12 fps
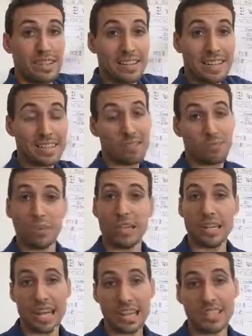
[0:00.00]
that's
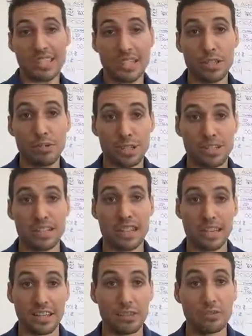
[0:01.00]
3 AC units
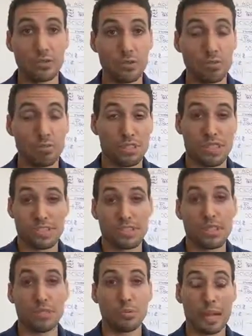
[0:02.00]
that you
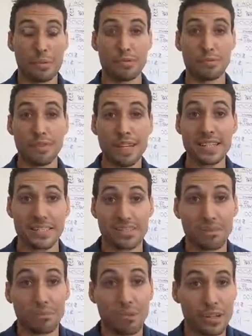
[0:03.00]
potentially would have to fix at
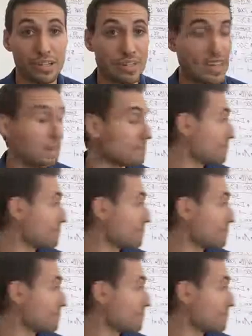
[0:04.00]
some point in time.